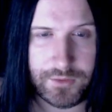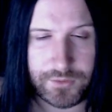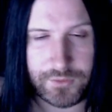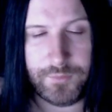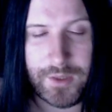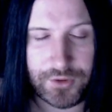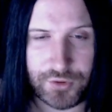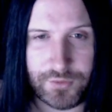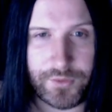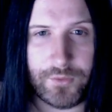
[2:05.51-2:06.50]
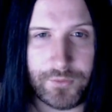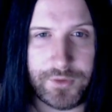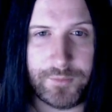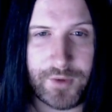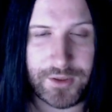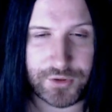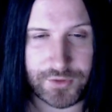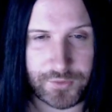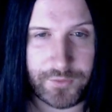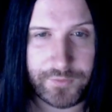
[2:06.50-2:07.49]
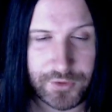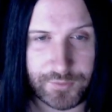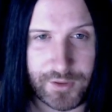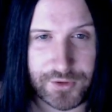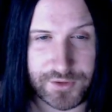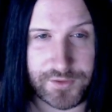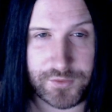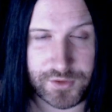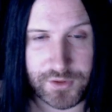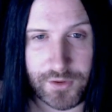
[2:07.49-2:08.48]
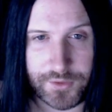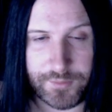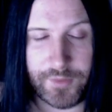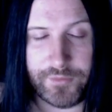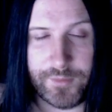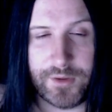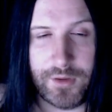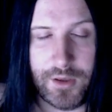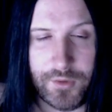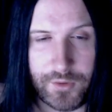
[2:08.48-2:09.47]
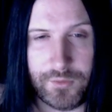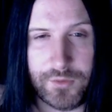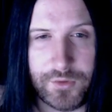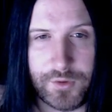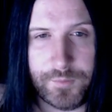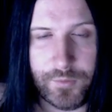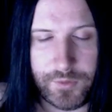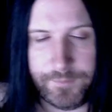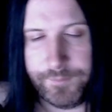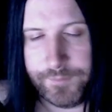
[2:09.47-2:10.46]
you make sure that all your branches or your feature branches as you start them are from a known good point.